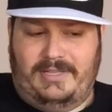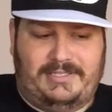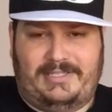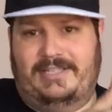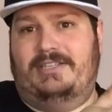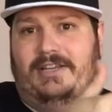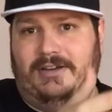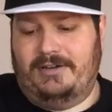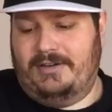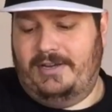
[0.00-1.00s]
it sits
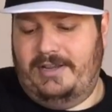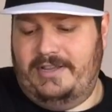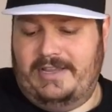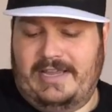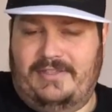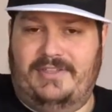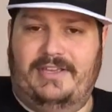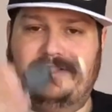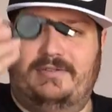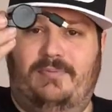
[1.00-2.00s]
here. You, you, get
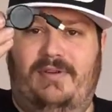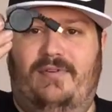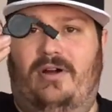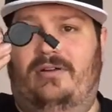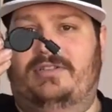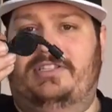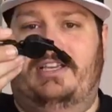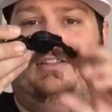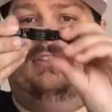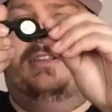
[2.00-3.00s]
this. We've all
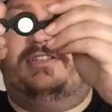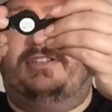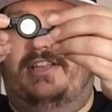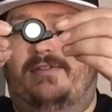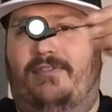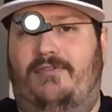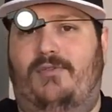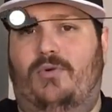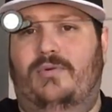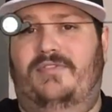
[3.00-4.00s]
seen this thing
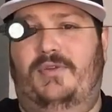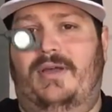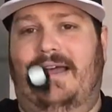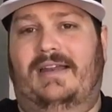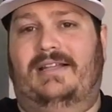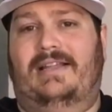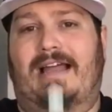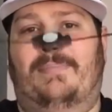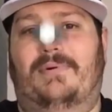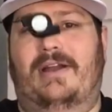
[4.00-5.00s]
before. If you had a
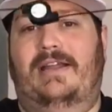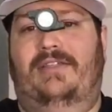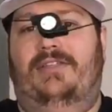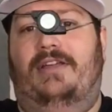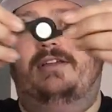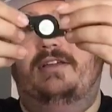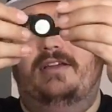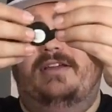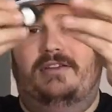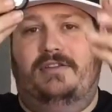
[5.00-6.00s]
clapper or anything,
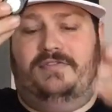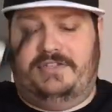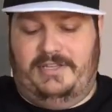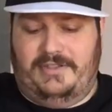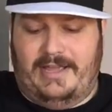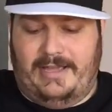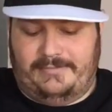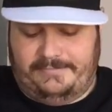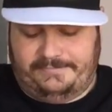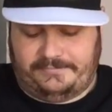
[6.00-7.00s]
you've seen that.
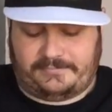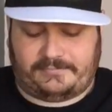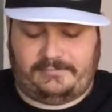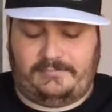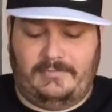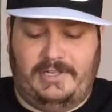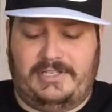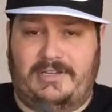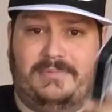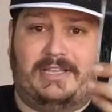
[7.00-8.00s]
This
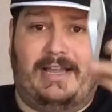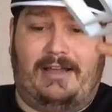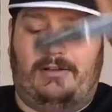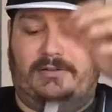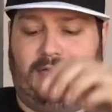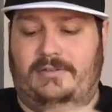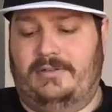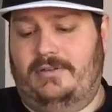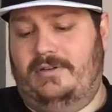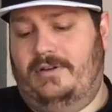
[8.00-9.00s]
comes out.
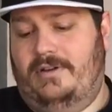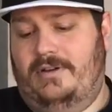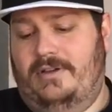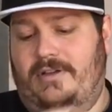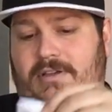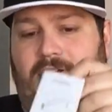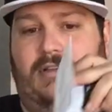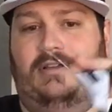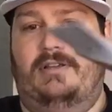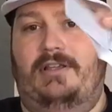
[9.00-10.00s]

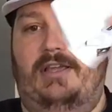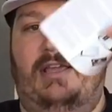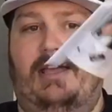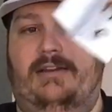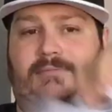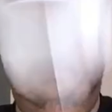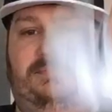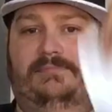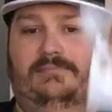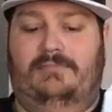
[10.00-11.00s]
You get
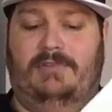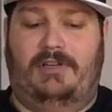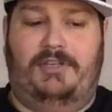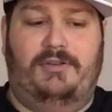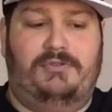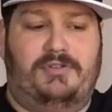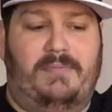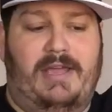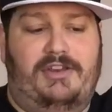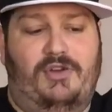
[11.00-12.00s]
a user
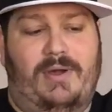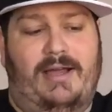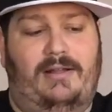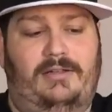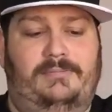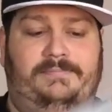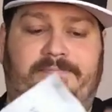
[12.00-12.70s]
manual.